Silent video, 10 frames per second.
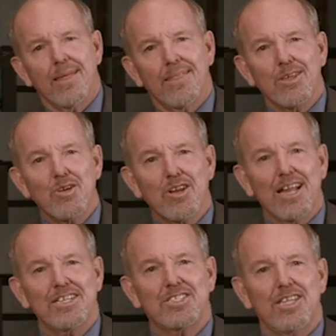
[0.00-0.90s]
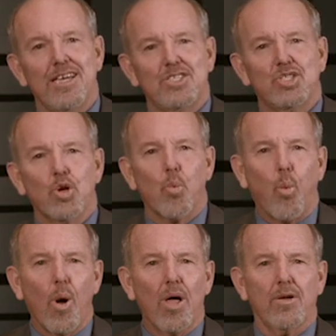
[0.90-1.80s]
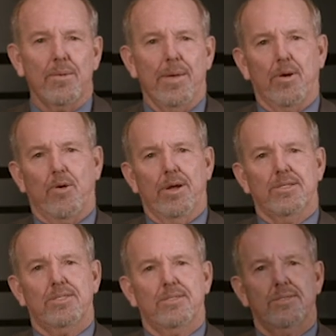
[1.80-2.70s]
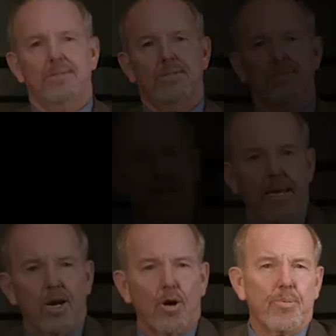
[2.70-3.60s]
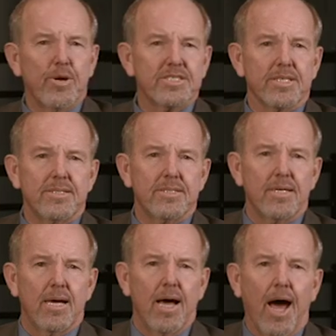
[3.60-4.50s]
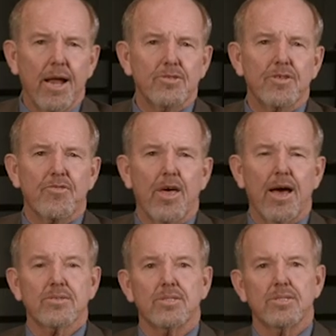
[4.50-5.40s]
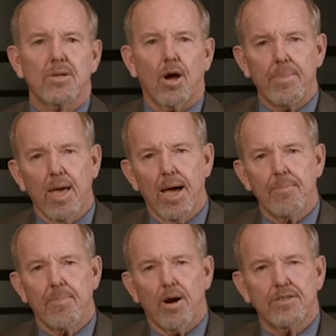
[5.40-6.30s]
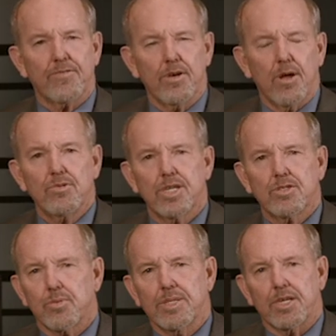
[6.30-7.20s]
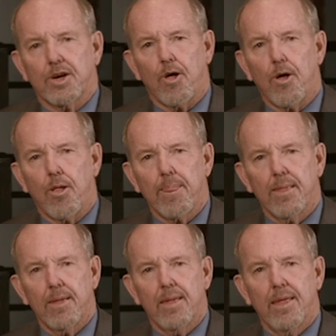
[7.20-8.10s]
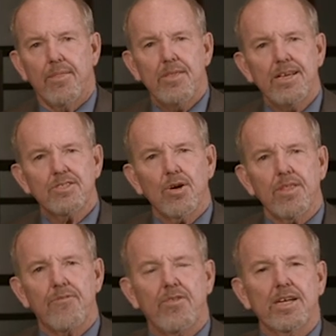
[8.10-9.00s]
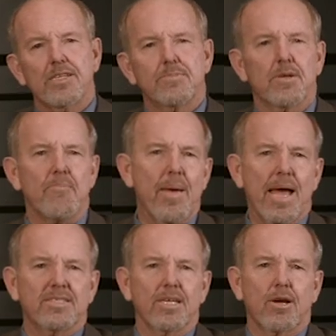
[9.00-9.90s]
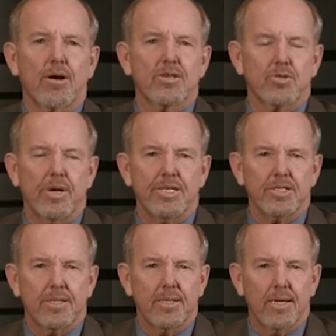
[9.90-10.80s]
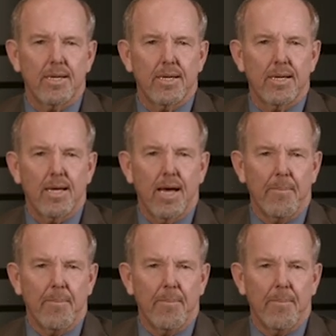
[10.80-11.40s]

the United States should welcome immigrants. In our prisons, hundreds of thousands are behind bars for no just reason at all. These are the victims of mass incarceration, a